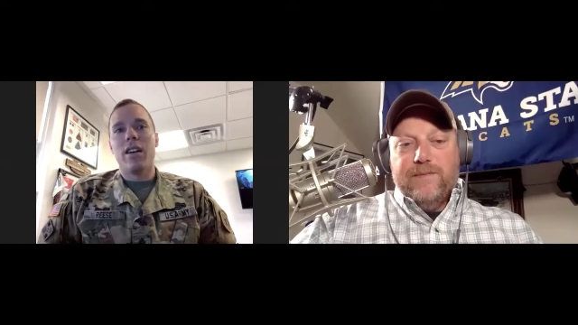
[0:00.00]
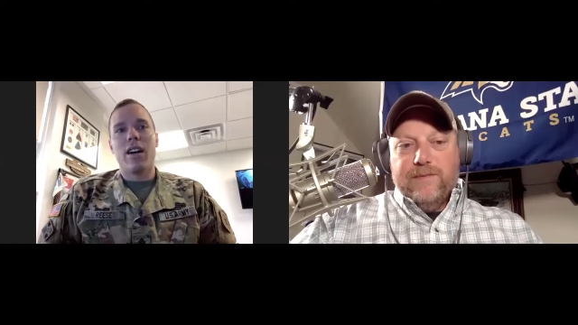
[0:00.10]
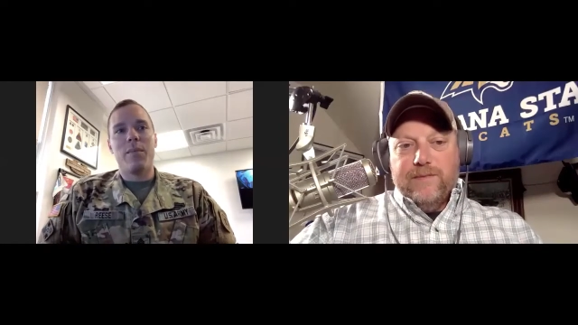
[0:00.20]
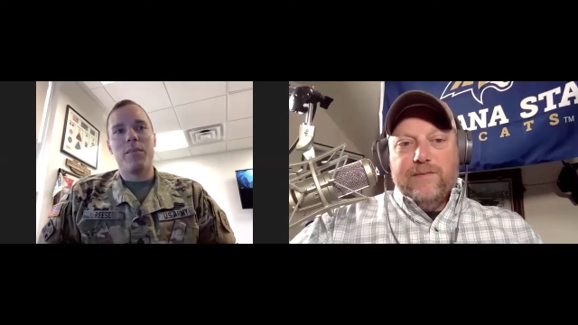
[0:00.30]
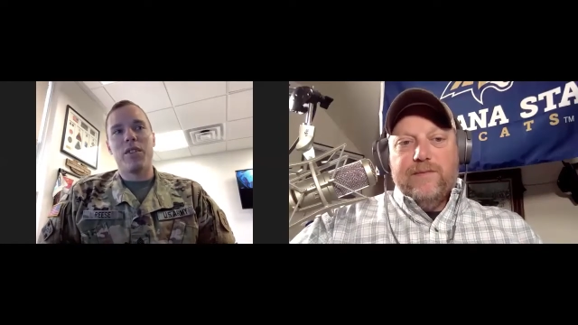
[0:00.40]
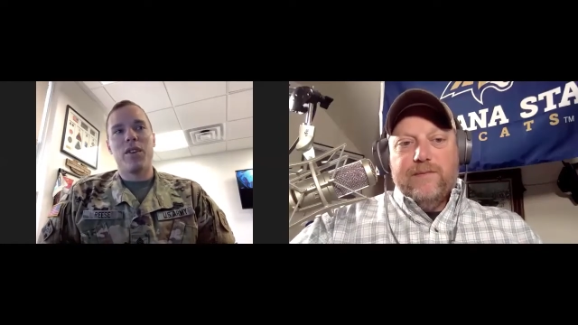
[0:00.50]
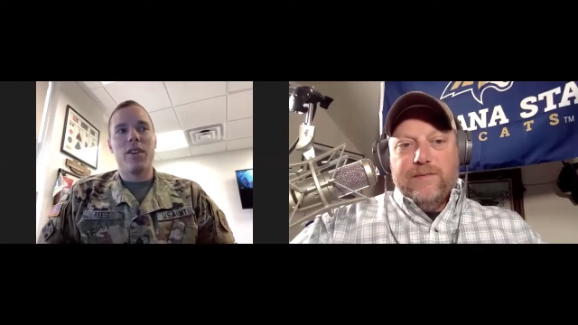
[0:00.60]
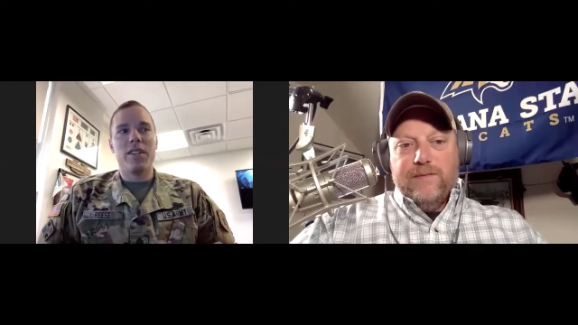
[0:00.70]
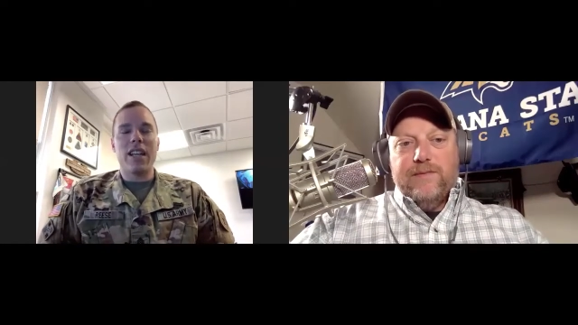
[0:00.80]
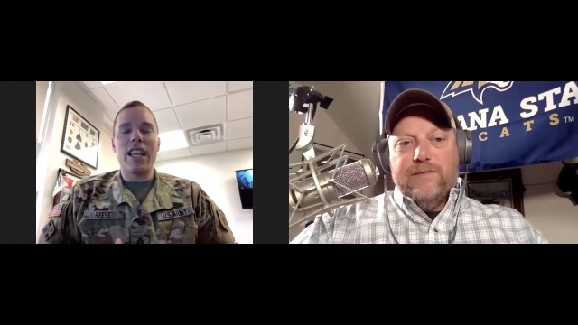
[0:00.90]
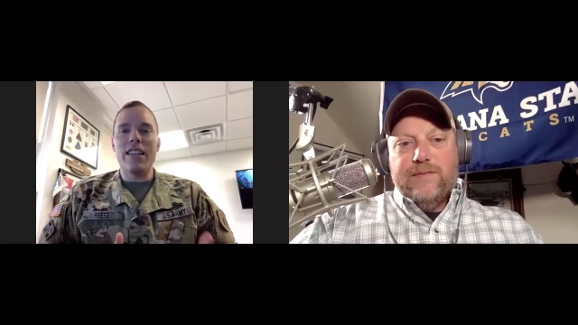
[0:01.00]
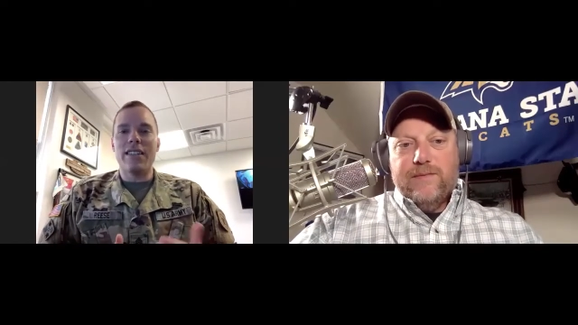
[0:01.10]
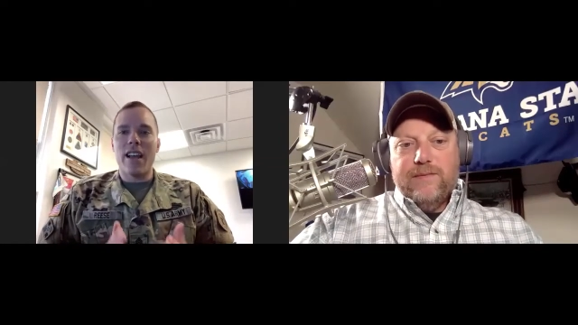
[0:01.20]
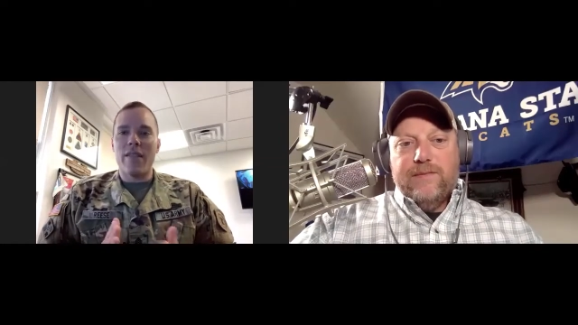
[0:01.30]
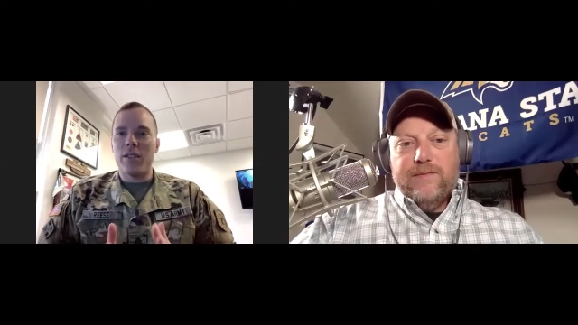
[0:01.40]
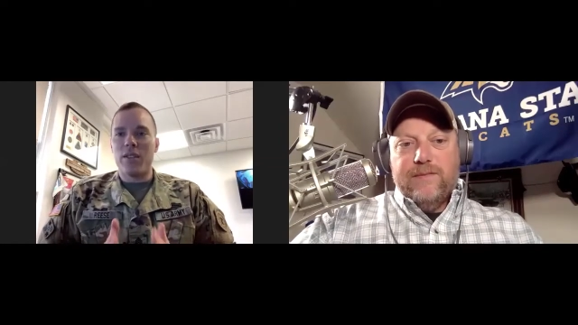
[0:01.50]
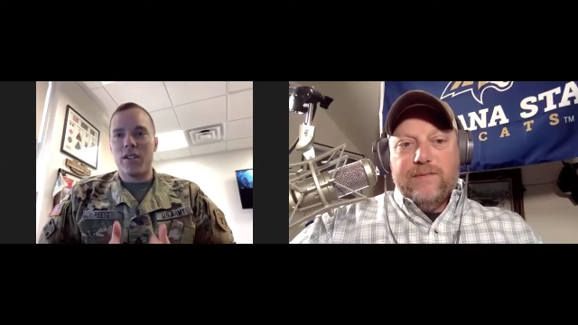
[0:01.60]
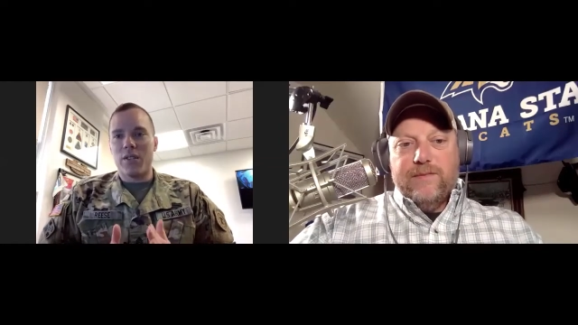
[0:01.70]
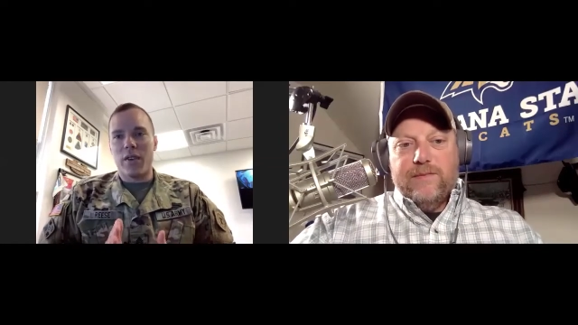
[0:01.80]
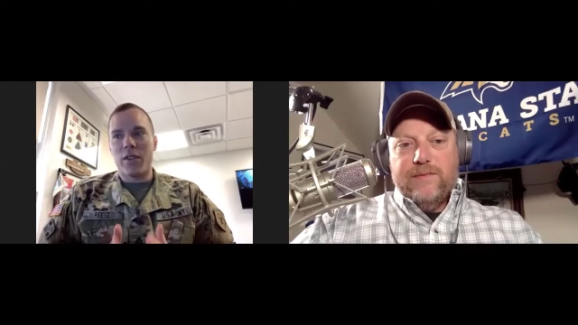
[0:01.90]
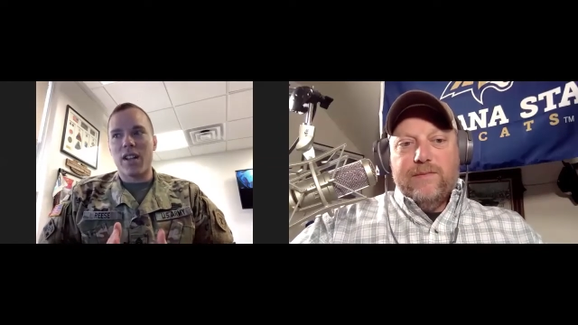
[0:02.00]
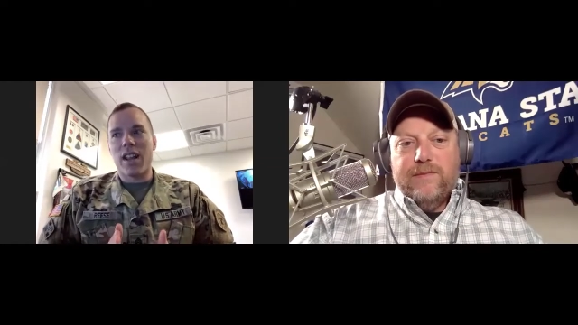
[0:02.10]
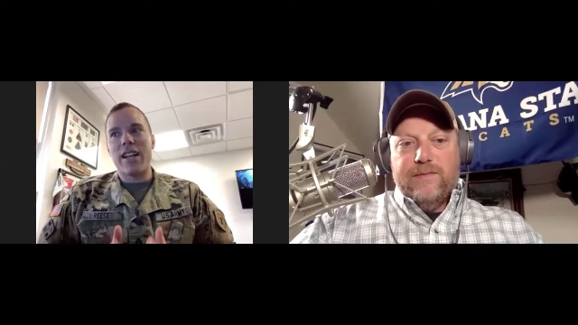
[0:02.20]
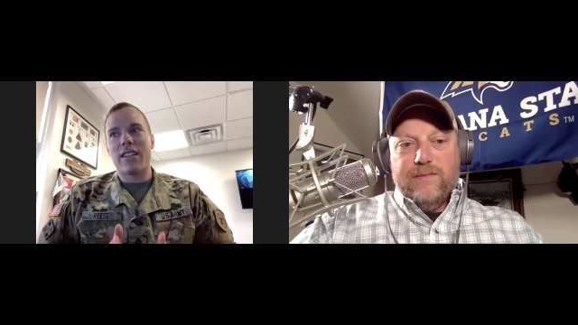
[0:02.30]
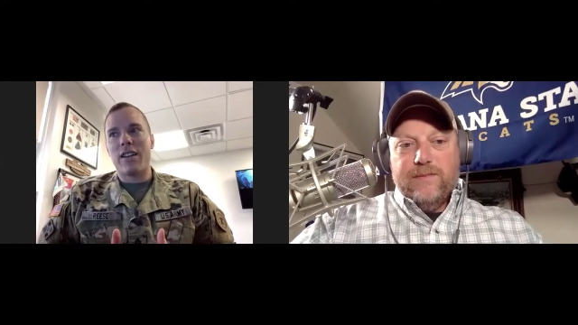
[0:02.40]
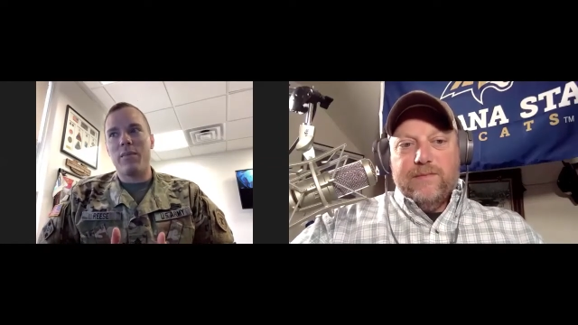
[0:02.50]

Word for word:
Speaker 1: Um, so as an E7 sergeant first class,